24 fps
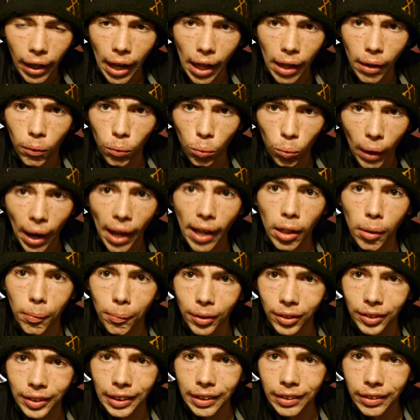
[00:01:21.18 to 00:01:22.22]
out of
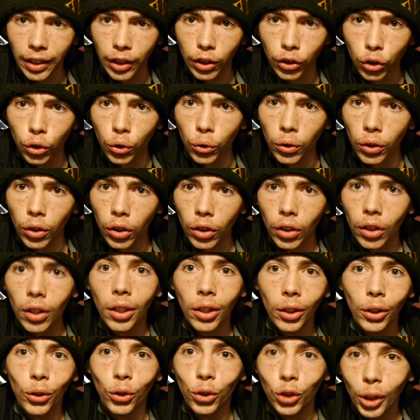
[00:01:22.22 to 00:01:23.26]
randomness, he's like, dude,
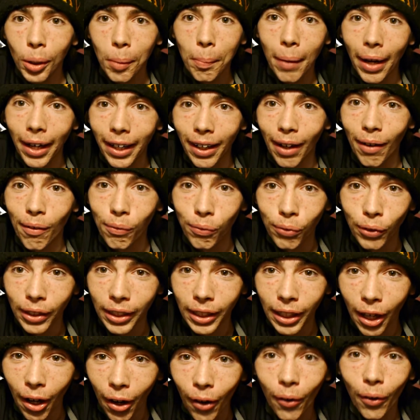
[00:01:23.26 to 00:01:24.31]
you should make a
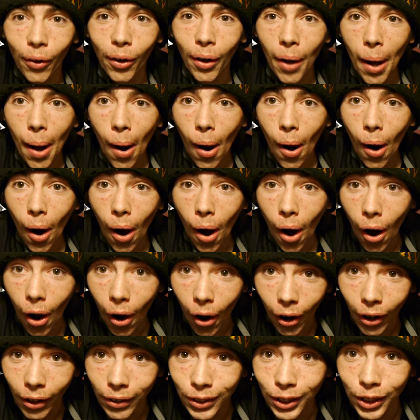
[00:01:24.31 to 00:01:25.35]
video
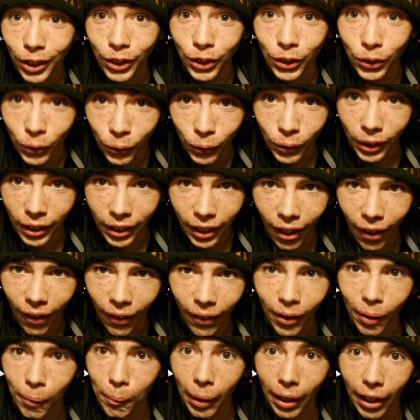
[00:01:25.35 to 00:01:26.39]
on Yu-Gi-Oh!
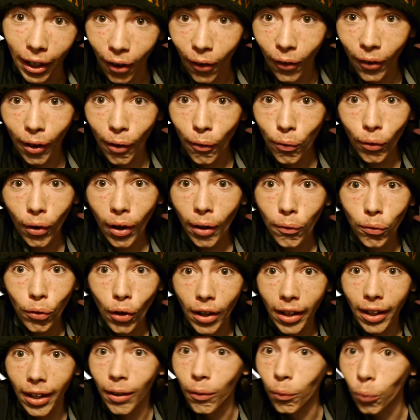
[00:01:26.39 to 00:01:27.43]
And I'm like, okay, fine,
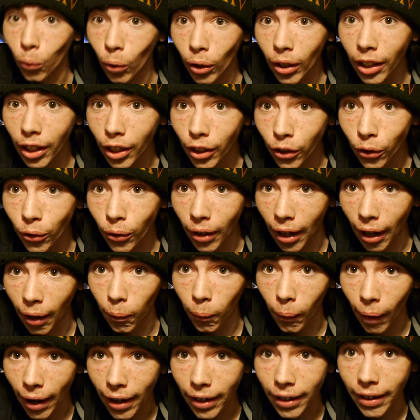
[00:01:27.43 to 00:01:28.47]
f it. We're going to do that
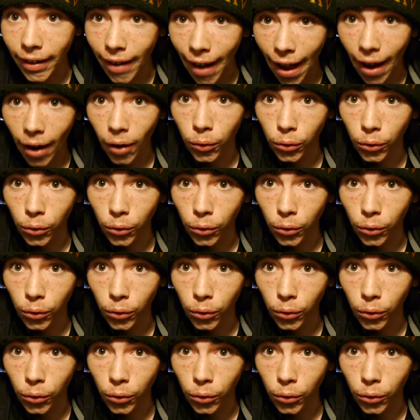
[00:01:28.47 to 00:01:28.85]
right now,